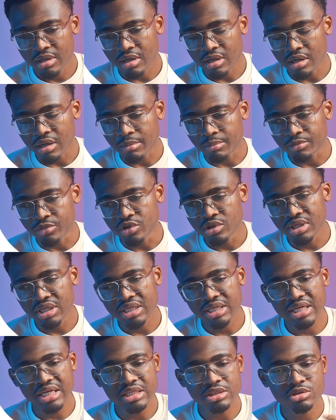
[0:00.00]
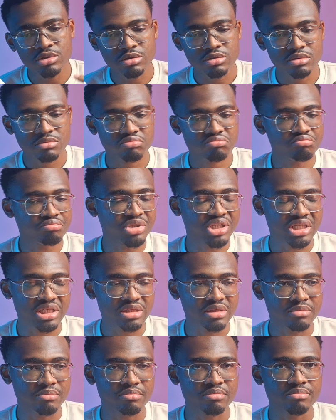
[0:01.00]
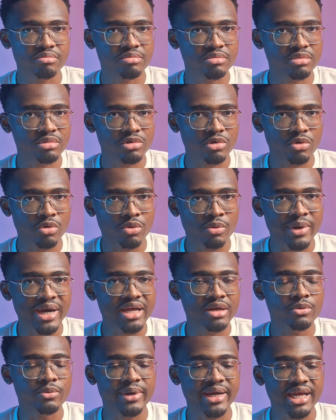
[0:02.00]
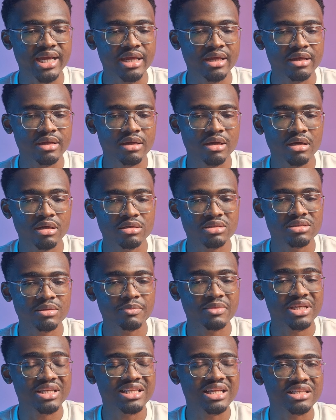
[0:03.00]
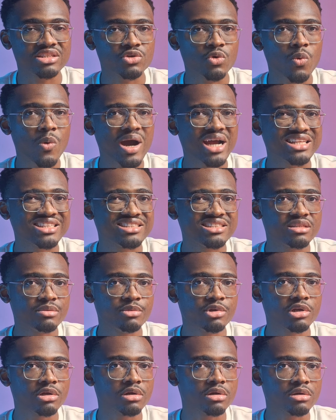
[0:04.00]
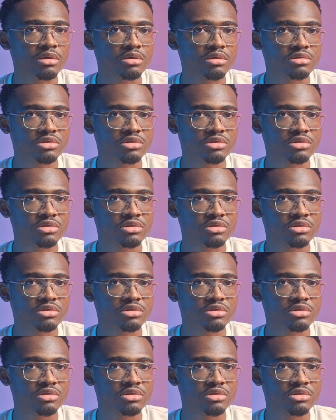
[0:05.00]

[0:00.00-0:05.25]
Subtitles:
It can just be right away something that's quite similar.